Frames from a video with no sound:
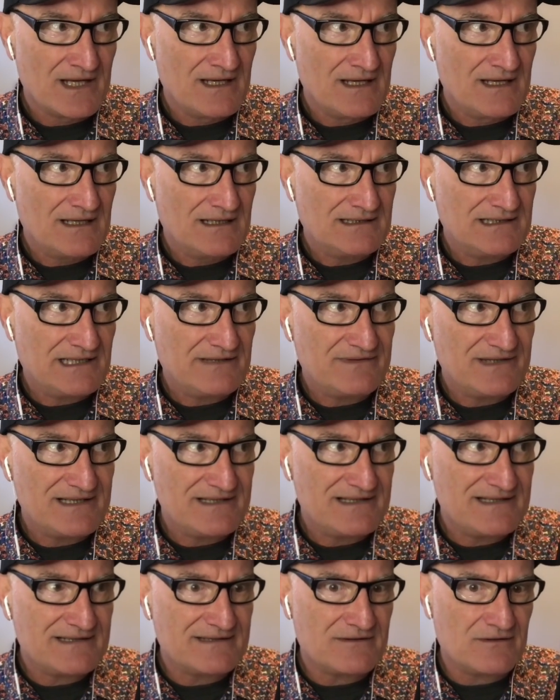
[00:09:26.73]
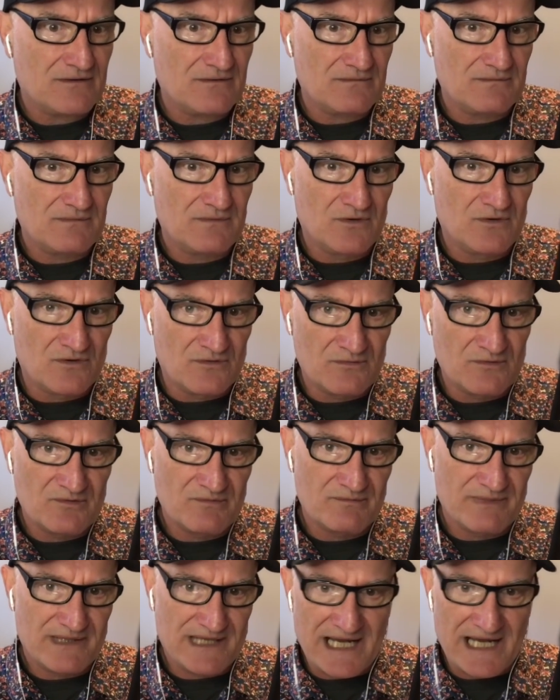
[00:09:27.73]
David, this is not normal
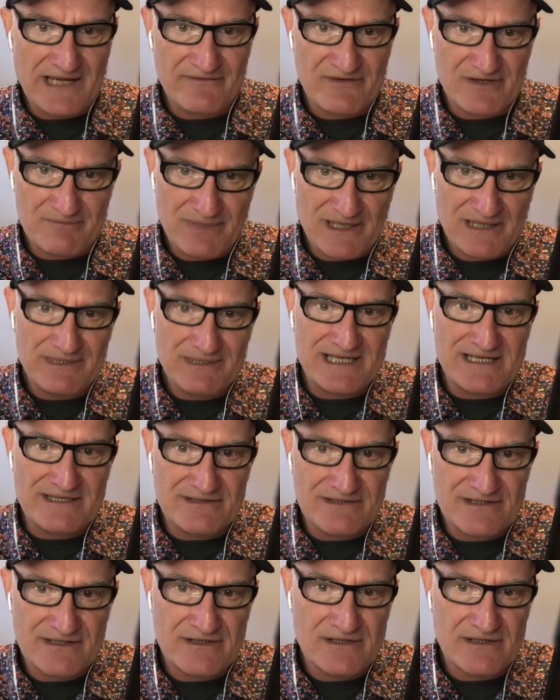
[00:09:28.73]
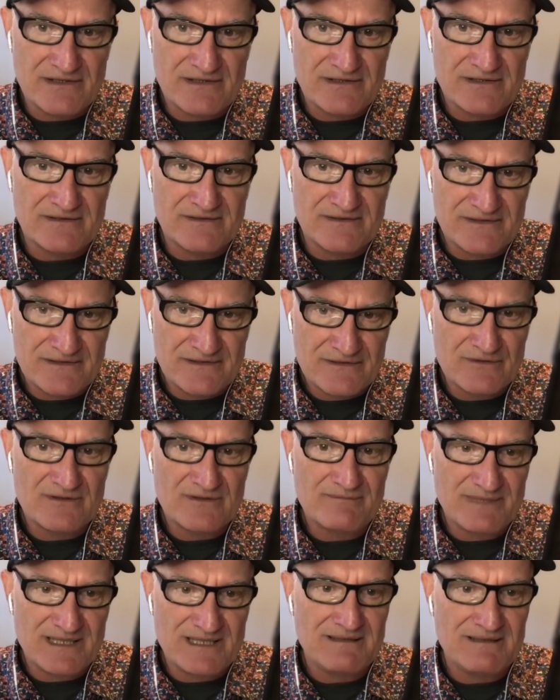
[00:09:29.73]
behaviour. Public institutions
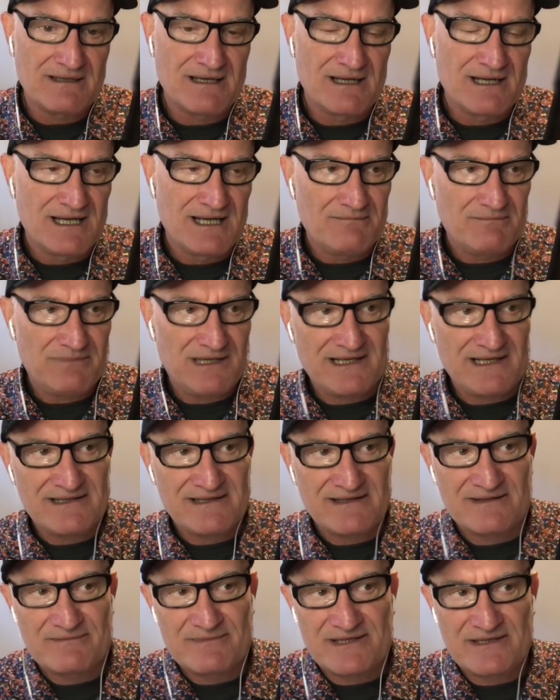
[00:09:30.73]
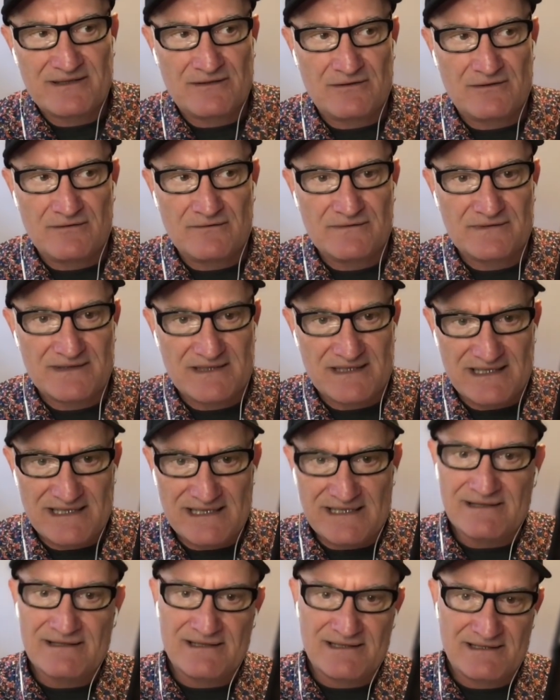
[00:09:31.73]
shouldn't be placing themselves
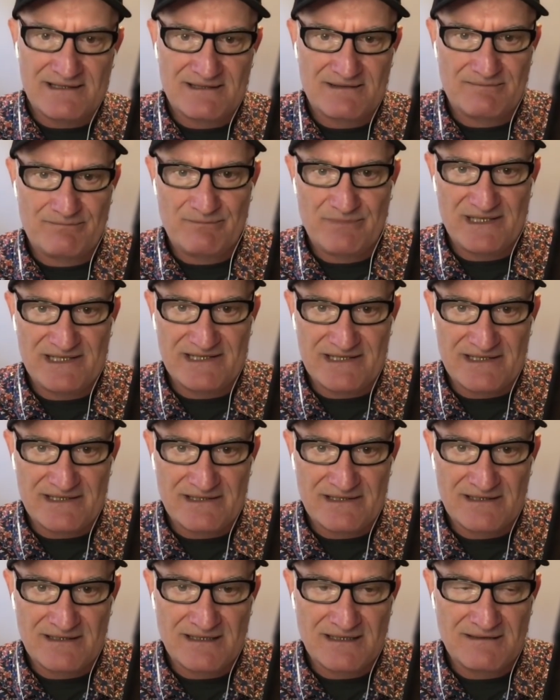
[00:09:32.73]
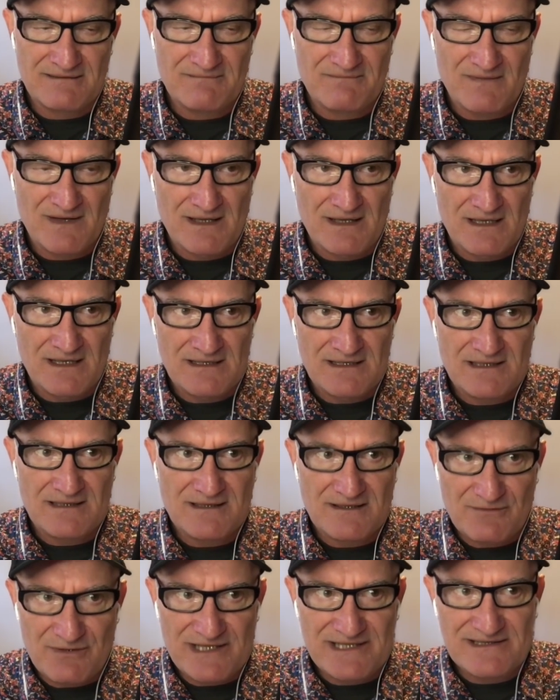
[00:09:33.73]
in this position. And then the
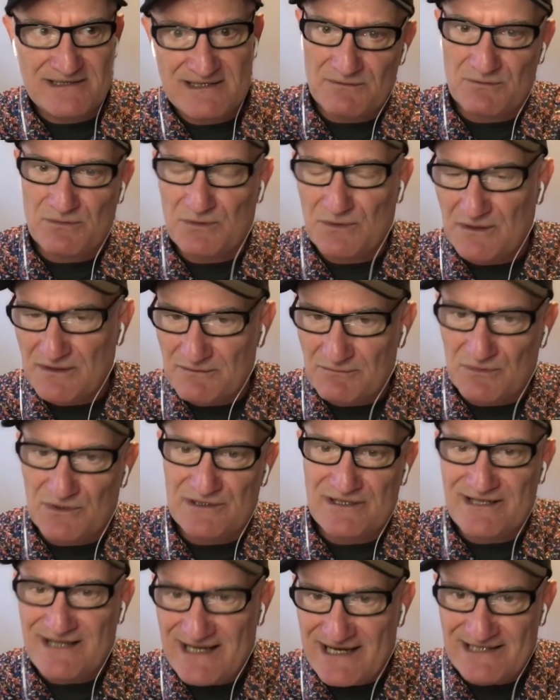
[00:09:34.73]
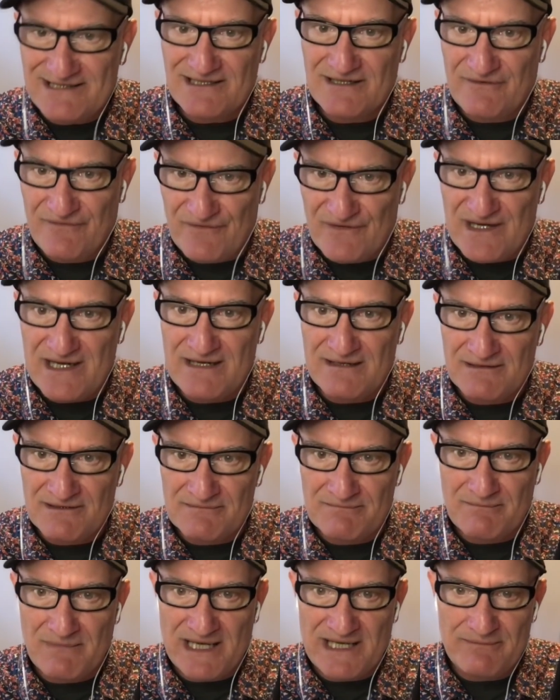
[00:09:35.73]
question is, what do they actually fear?
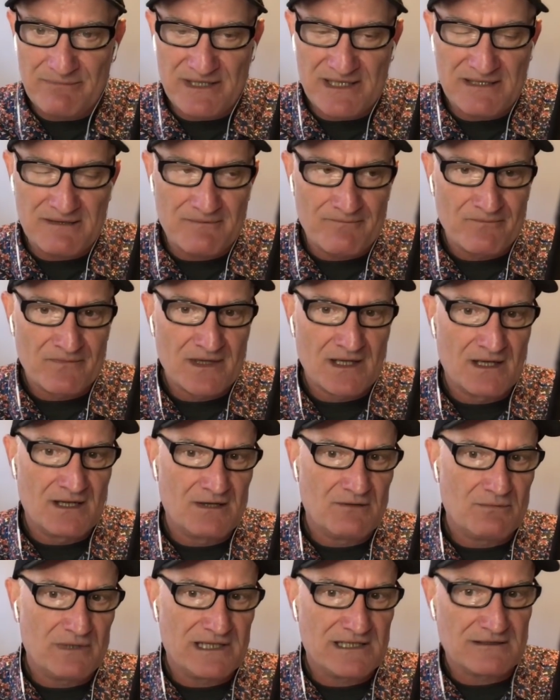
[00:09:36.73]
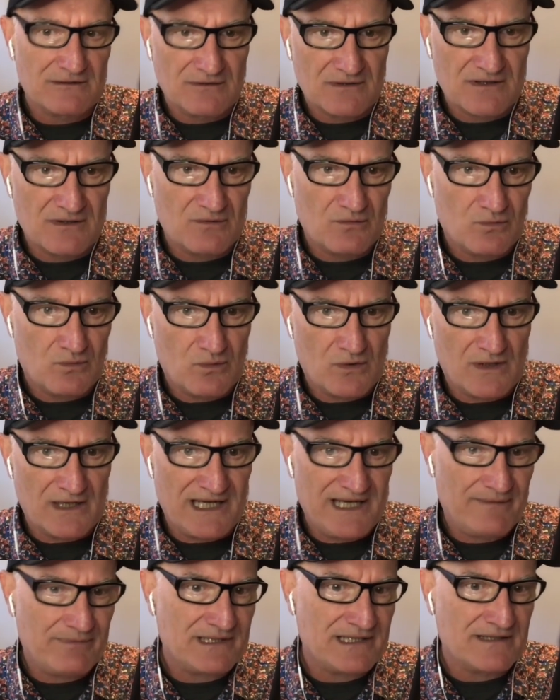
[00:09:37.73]
And maybe we could look at what
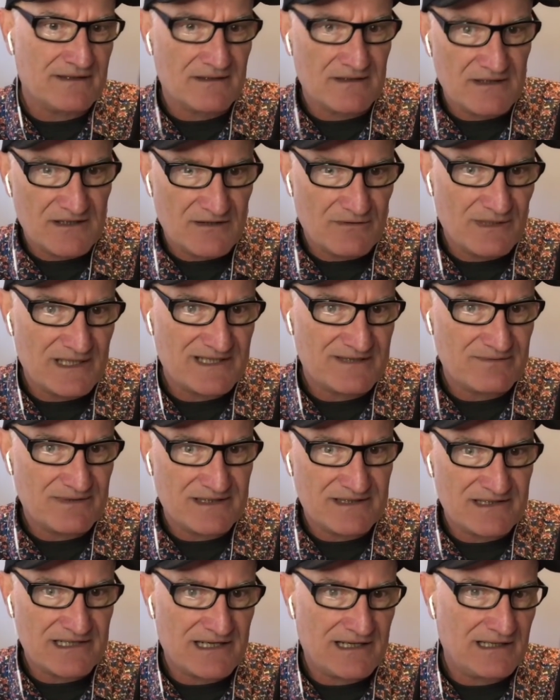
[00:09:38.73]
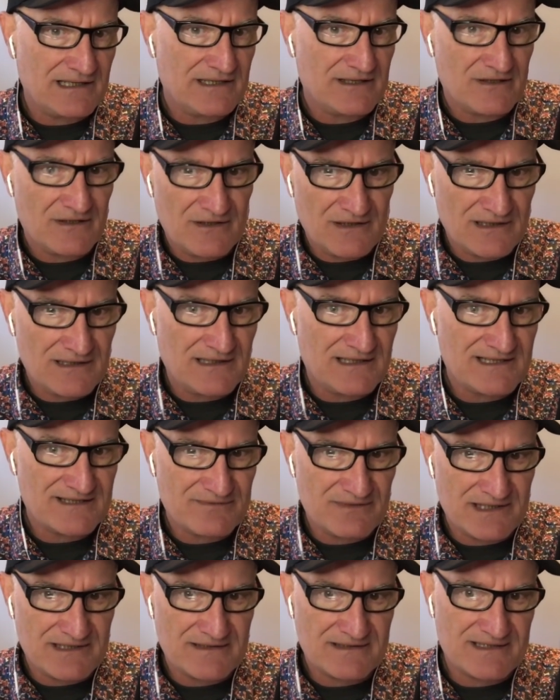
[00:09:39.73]
happened in the US with Charlie Kirk last
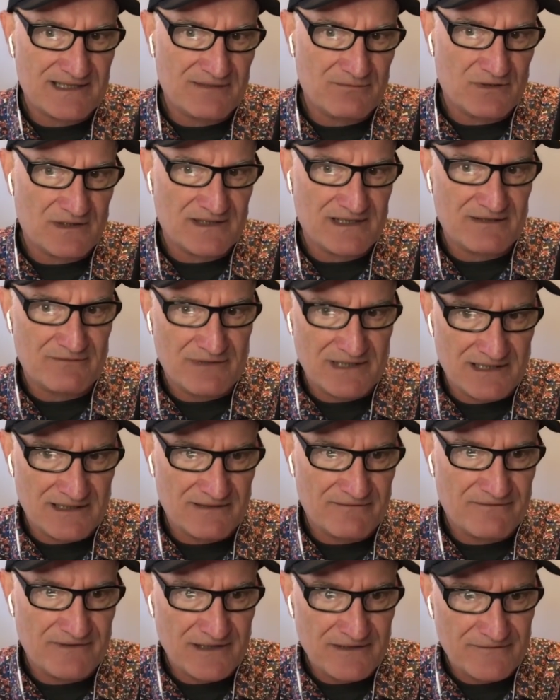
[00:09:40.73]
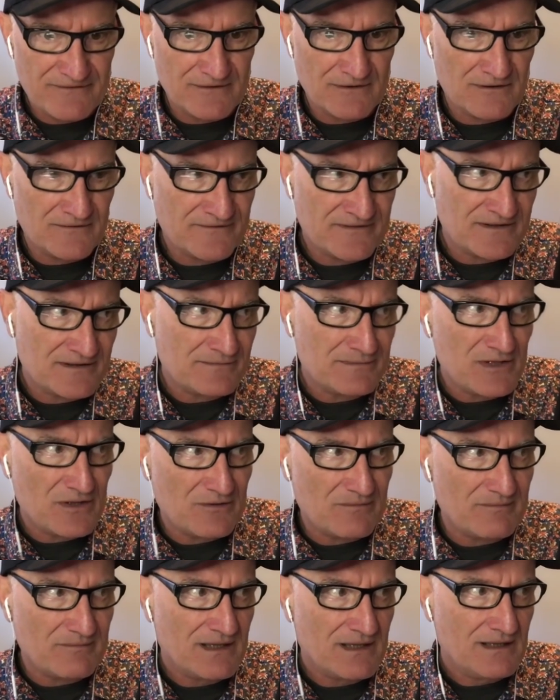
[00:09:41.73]
week to see what they're really fearful of. And I'm
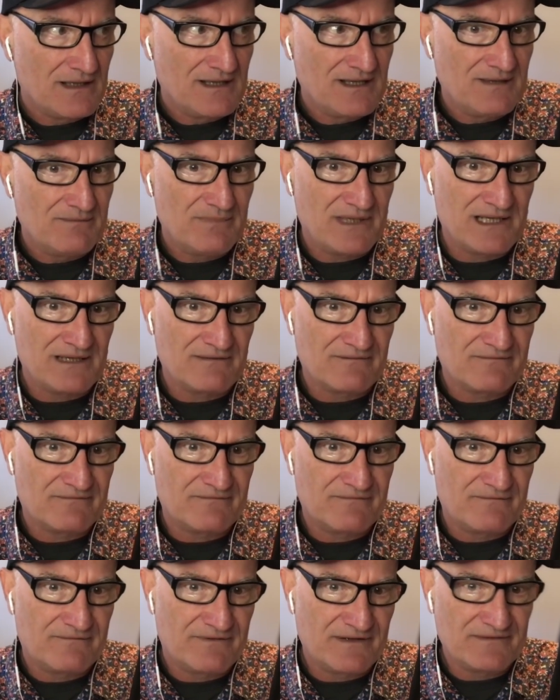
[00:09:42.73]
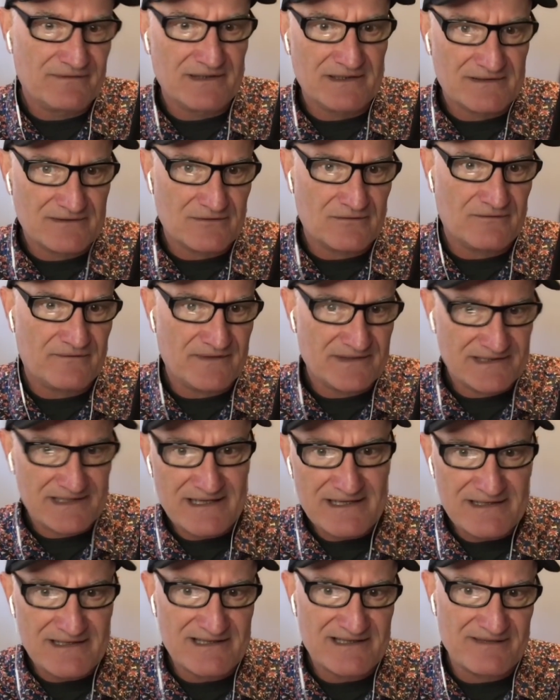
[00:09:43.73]
not being frivolous or
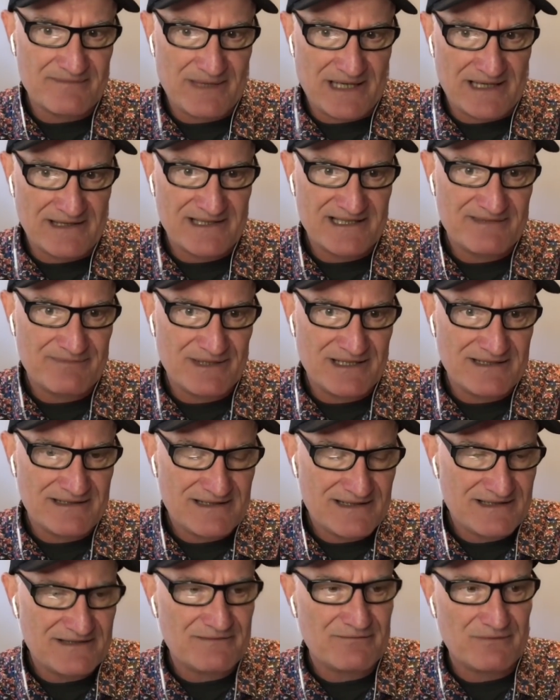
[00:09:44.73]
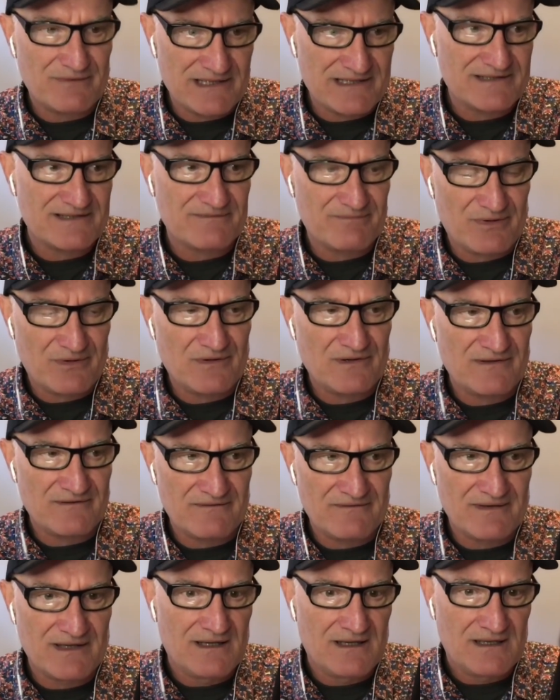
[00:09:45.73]
facetious about this, but it's just reached the point of
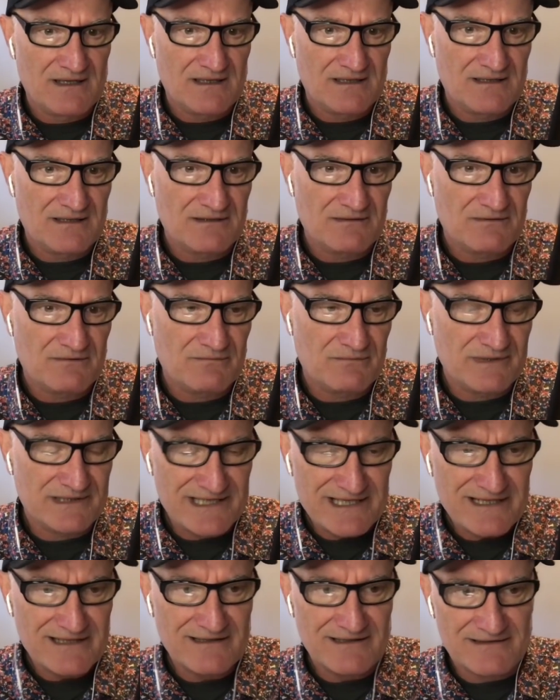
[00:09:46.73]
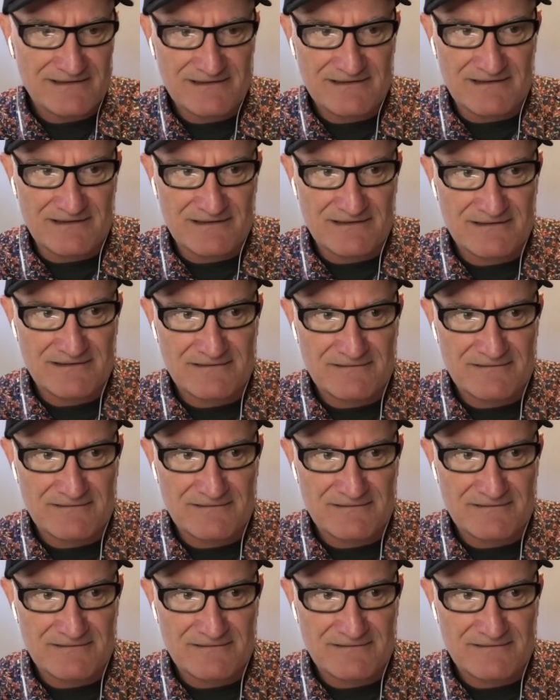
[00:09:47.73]
the ridiculousness.